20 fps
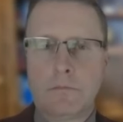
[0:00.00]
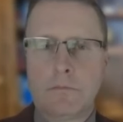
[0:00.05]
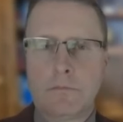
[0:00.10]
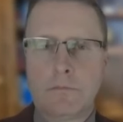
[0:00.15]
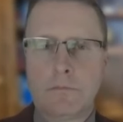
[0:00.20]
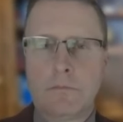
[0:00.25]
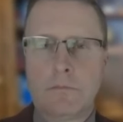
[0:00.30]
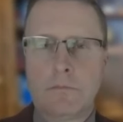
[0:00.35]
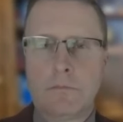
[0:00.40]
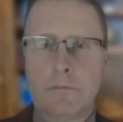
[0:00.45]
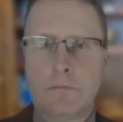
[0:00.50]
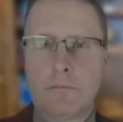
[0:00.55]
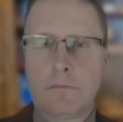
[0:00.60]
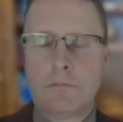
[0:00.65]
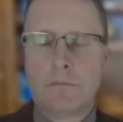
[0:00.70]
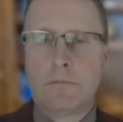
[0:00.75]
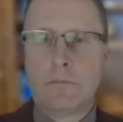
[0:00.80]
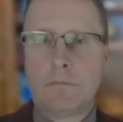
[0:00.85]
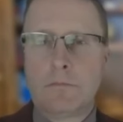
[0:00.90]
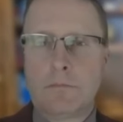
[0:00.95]

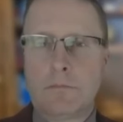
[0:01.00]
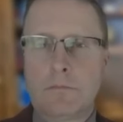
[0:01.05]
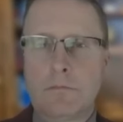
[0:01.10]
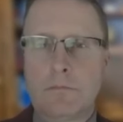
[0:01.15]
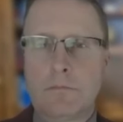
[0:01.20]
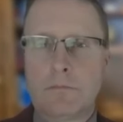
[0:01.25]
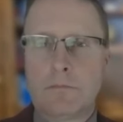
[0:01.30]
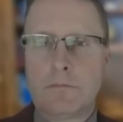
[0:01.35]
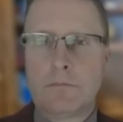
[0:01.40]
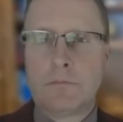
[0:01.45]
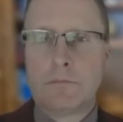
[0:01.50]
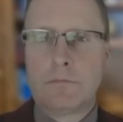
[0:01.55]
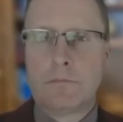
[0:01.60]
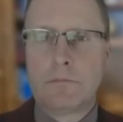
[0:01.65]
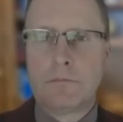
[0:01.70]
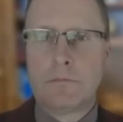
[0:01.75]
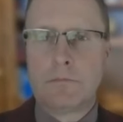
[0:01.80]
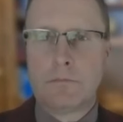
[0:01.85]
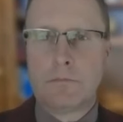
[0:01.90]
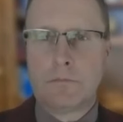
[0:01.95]

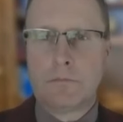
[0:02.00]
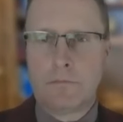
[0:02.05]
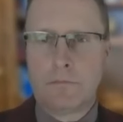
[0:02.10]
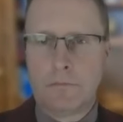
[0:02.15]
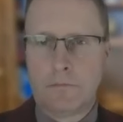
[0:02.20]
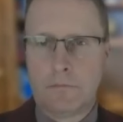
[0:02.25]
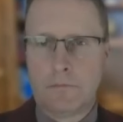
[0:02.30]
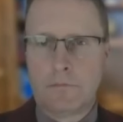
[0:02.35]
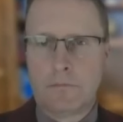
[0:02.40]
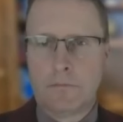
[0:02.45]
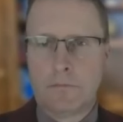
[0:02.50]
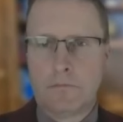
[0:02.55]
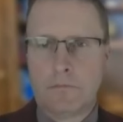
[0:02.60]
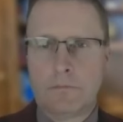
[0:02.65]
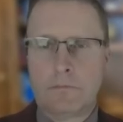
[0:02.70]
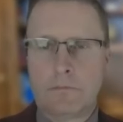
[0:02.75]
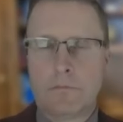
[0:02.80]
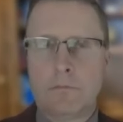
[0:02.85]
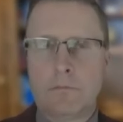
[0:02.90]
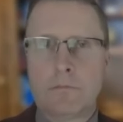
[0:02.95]

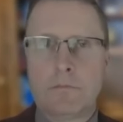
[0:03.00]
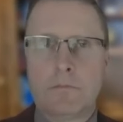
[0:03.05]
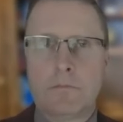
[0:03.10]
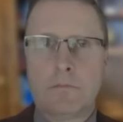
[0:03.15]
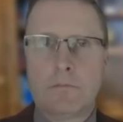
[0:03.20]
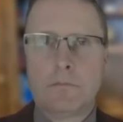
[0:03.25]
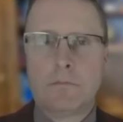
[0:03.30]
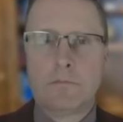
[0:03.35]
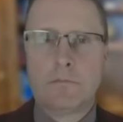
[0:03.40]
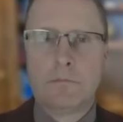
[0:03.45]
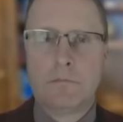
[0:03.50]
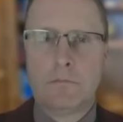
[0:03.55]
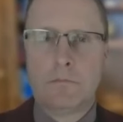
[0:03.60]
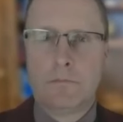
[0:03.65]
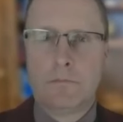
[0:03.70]
(not speaking)